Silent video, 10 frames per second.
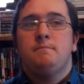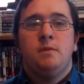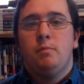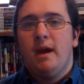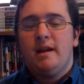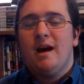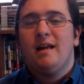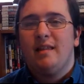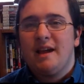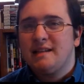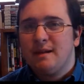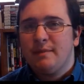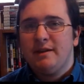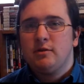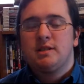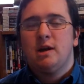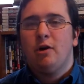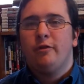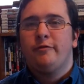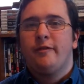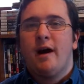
You may not like something yourself.